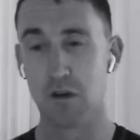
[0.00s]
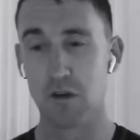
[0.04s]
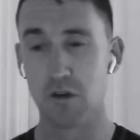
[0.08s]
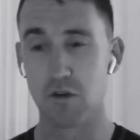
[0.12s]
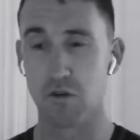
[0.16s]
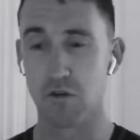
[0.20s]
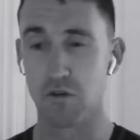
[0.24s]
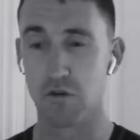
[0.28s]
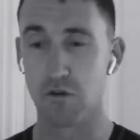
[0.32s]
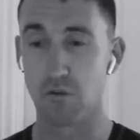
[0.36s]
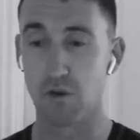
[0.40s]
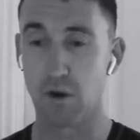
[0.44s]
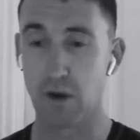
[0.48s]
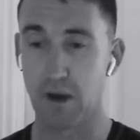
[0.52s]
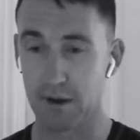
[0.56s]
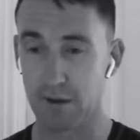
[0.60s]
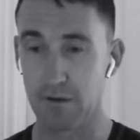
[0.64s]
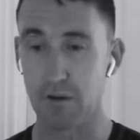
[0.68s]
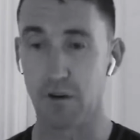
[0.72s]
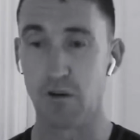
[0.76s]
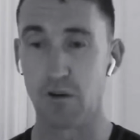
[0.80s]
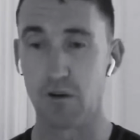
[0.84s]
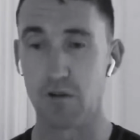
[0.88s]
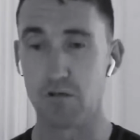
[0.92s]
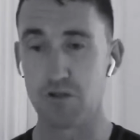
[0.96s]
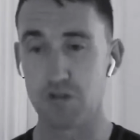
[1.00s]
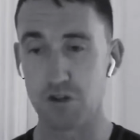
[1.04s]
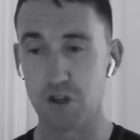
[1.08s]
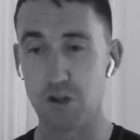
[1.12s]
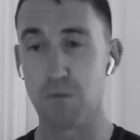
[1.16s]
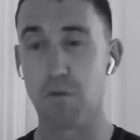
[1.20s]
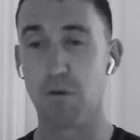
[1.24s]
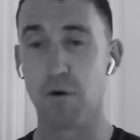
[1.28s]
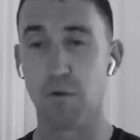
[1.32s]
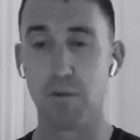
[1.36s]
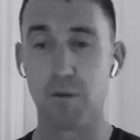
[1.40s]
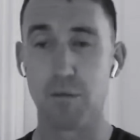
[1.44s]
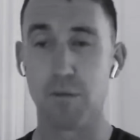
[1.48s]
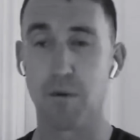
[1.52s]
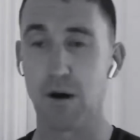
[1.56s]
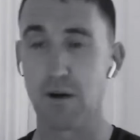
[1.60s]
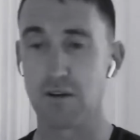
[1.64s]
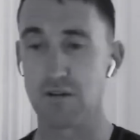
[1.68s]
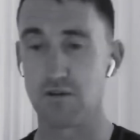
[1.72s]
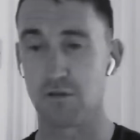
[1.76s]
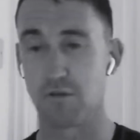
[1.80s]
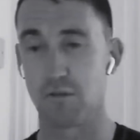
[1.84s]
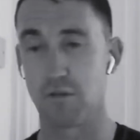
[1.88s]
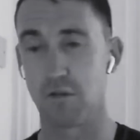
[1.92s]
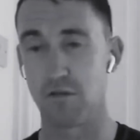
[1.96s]
You do like, 3 burpee
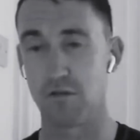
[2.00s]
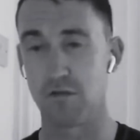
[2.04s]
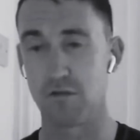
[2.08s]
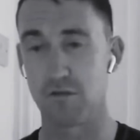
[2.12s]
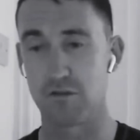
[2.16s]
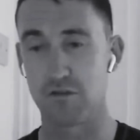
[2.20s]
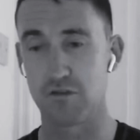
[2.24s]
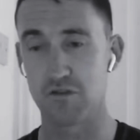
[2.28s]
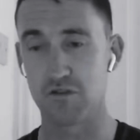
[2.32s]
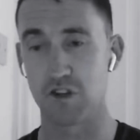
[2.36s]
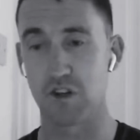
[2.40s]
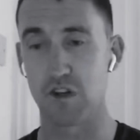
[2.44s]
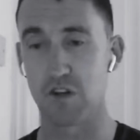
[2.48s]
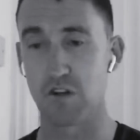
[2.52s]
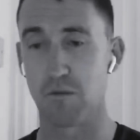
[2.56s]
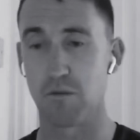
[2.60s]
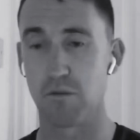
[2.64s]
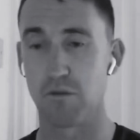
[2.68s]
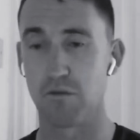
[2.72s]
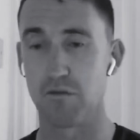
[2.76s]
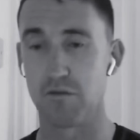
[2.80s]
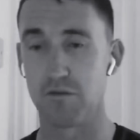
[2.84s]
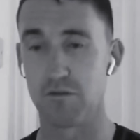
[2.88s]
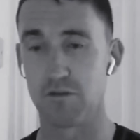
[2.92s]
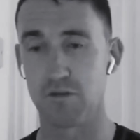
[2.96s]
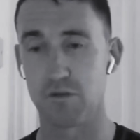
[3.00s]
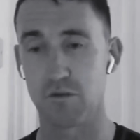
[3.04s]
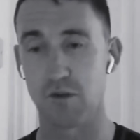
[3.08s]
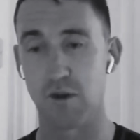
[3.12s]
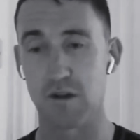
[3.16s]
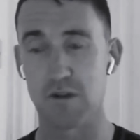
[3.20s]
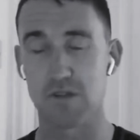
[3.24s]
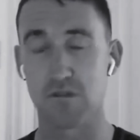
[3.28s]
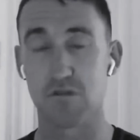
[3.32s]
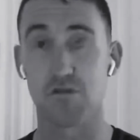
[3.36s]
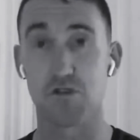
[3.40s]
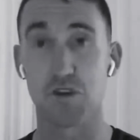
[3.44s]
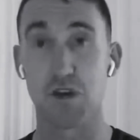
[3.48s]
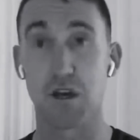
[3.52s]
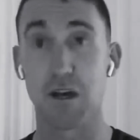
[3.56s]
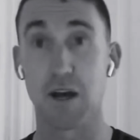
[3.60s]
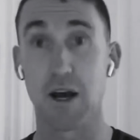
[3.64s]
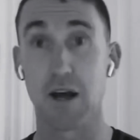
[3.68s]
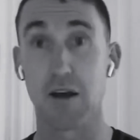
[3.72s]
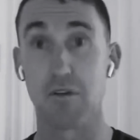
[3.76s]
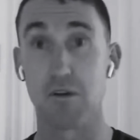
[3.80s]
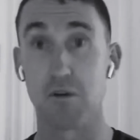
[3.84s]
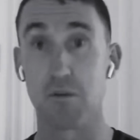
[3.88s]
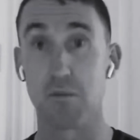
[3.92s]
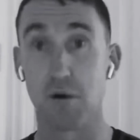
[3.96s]
box jump overs, 3 dumbbell front squats, 3
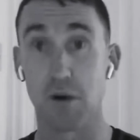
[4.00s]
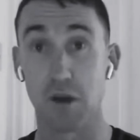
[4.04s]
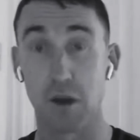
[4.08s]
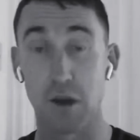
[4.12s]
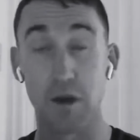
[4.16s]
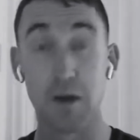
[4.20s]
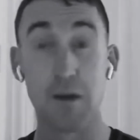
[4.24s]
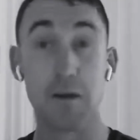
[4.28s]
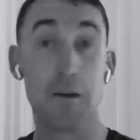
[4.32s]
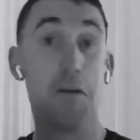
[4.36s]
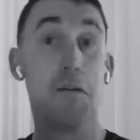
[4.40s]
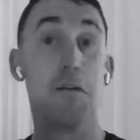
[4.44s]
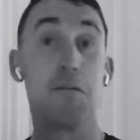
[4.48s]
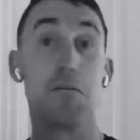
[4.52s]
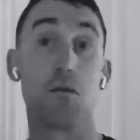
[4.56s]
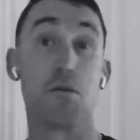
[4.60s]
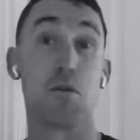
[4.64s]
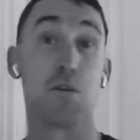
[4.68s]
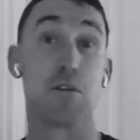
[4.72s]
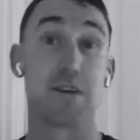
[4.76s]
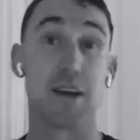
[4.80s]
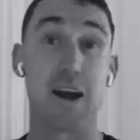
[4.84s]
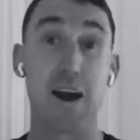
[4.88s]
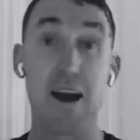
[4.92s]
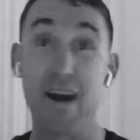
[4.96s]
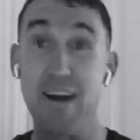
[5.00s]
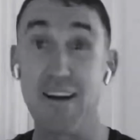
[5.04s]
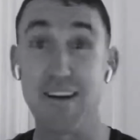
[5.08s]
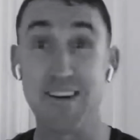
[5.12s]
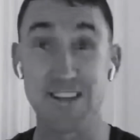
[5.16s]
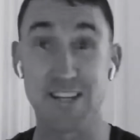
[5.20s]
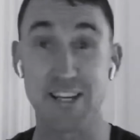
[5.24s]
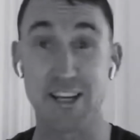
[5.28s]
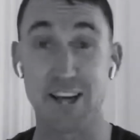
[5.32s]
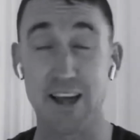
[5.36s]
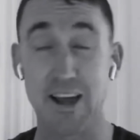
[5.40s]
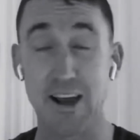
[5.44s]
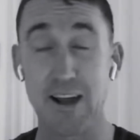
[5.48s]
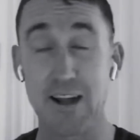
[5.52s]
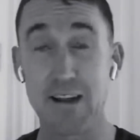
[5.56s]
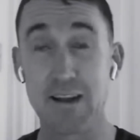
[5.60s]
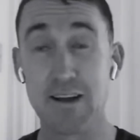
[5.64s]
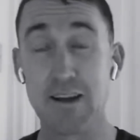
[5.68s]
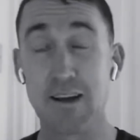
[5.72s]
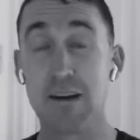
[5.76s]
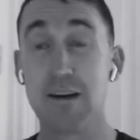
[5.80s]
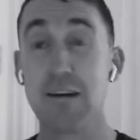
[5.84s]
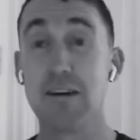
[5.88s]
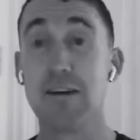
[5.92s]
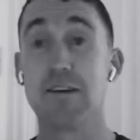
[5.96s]
calorie bike. Do it as hard as you
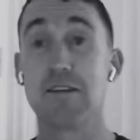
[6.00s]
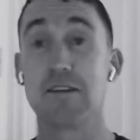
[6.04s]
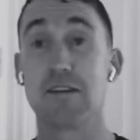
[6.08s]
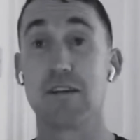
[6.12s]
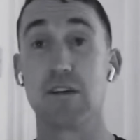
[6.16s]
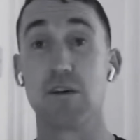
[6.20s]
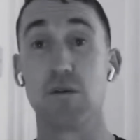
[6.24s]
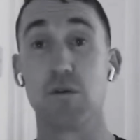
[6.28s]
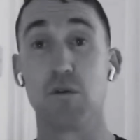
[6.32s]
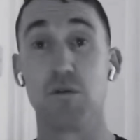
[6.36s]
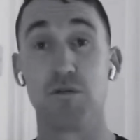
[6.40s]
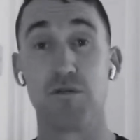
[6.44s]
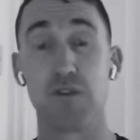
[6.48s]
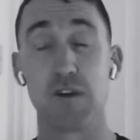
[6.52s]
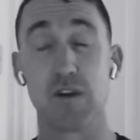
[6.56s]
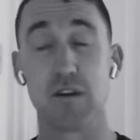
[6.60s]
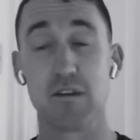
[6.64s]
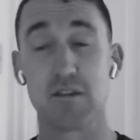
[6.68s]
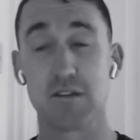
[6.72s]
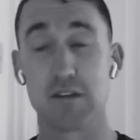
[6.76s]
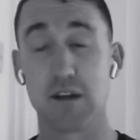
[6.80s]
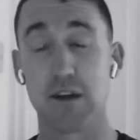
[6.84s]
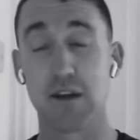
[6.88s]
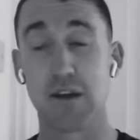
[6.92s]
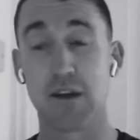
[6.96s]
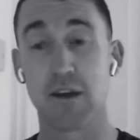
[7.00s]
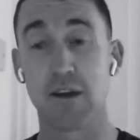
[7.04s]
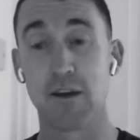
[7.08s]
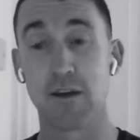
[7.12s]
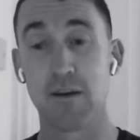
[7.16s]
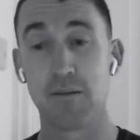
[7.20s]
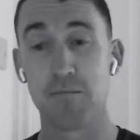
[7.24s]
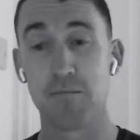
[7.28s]
can, see what it feels like,